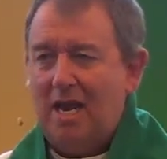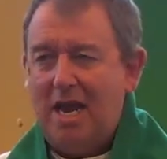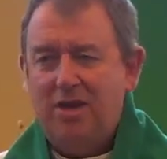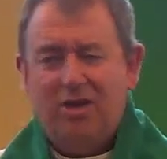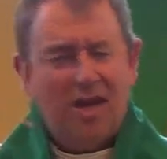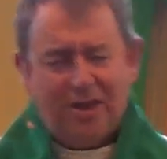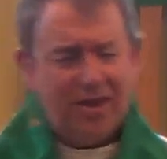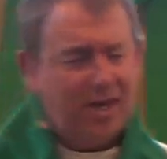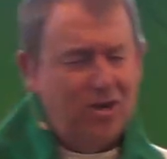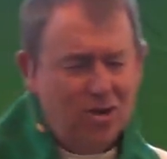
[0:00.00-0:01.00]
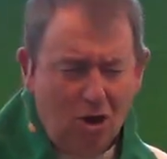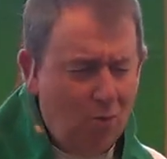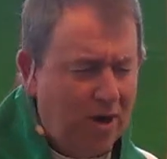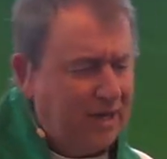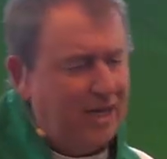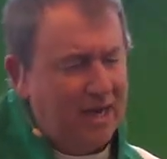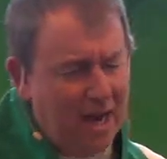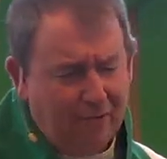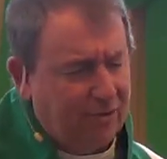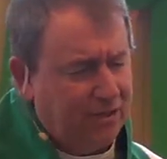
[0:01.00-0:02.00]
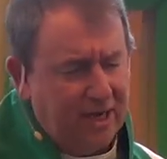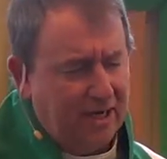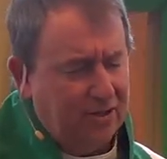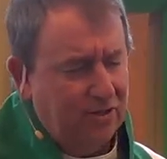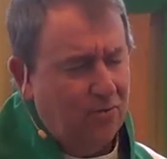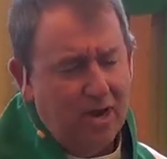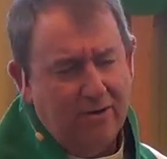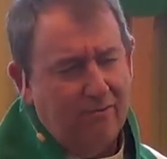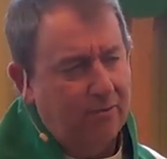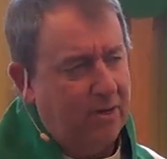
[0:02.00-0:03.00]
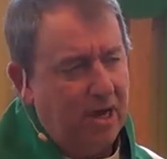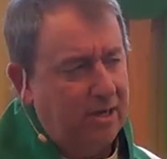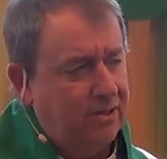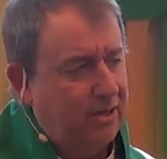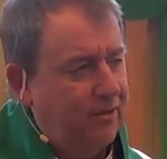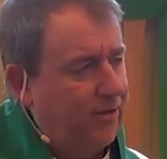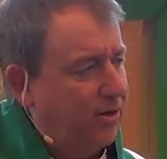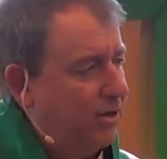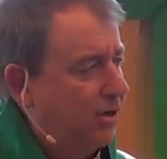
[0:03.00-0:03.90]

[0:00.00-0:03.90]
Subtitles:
And nothing and no one can ever take us away from God's loving